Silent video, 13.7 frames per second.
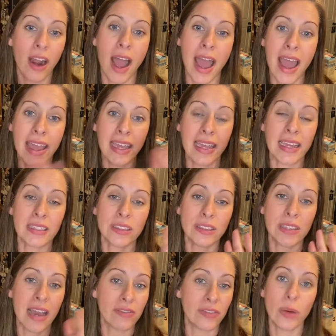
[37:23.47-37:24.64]
I
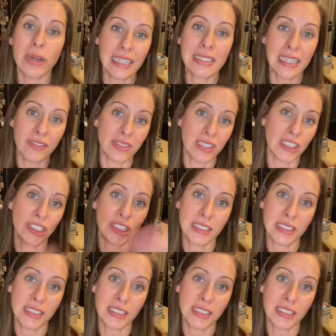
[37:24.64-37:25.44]
have no idea if this just